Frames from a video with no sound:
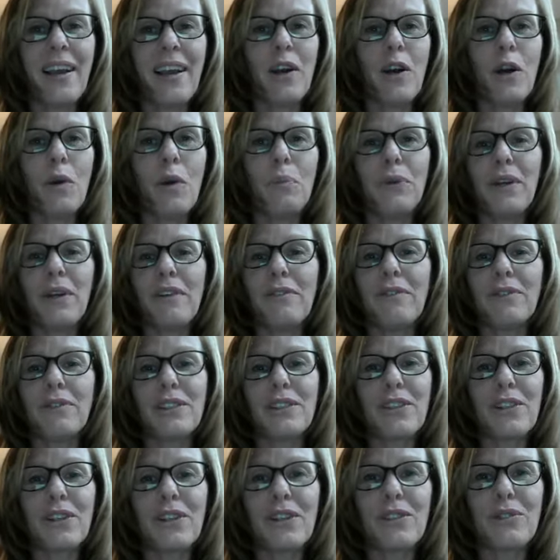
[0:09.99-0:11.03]
Hope you have
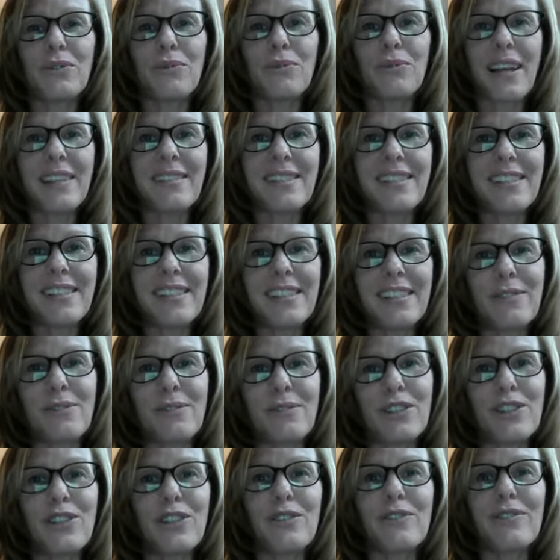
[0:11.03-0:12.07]
returned rested,
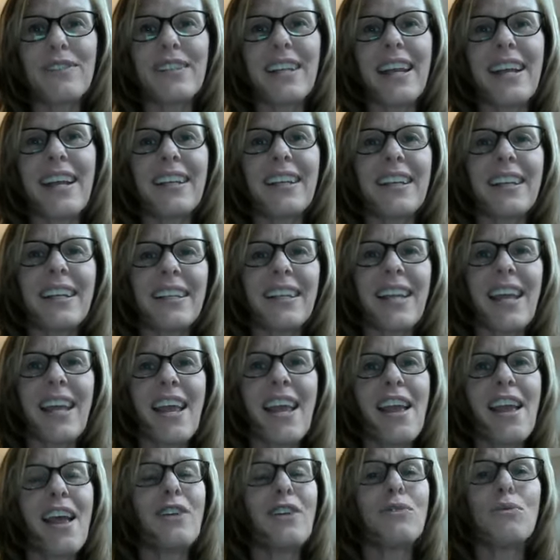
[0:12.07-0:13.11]
rejuvenated,
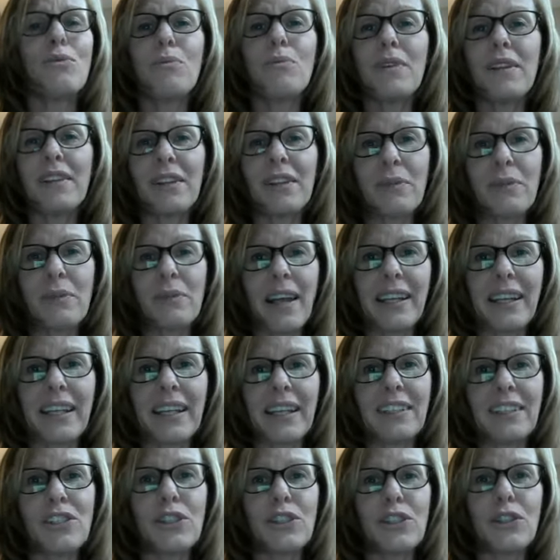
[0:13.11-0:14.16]
and really
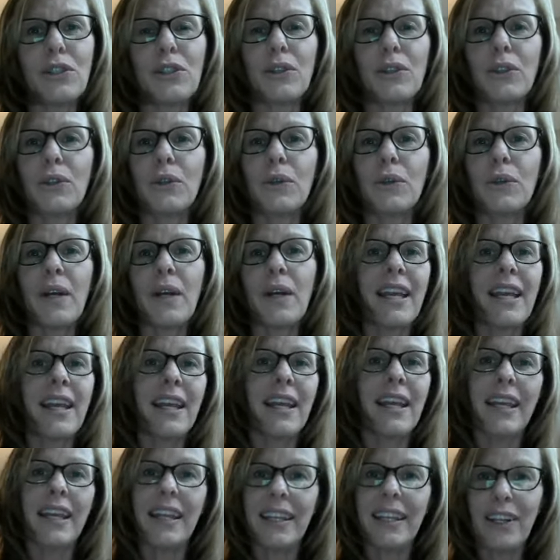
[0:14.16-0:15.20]
ready to
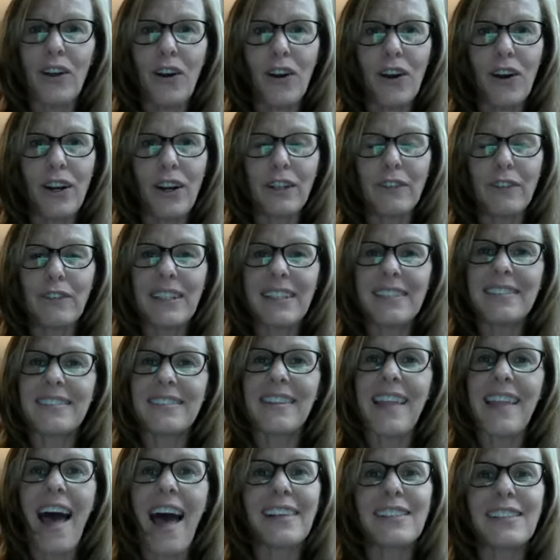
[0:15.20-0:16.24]
hit it hard these
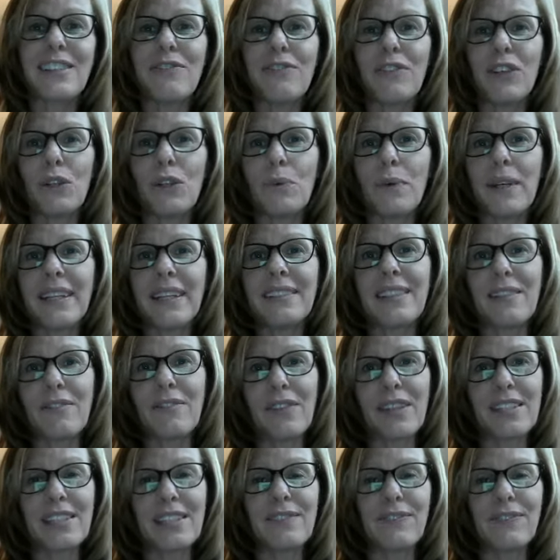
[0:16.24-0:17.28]
last few weeks of
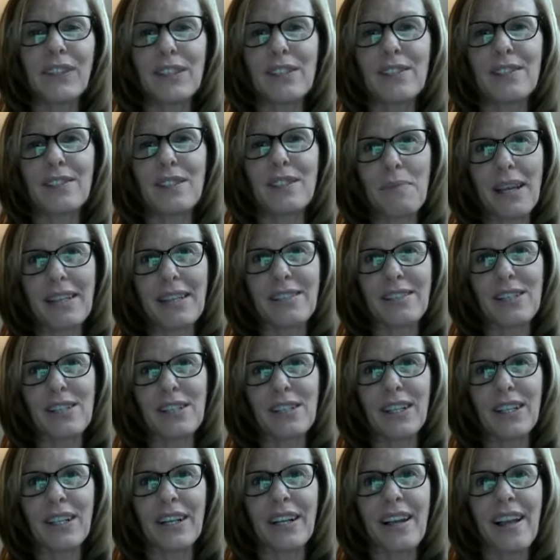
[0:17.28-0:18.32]
this first
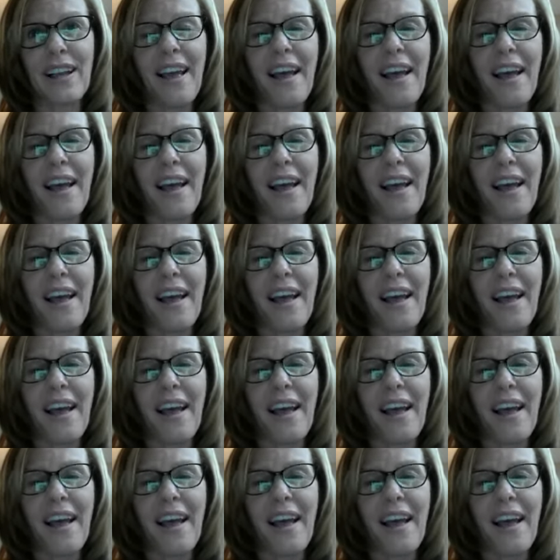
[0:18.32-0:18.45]
semester.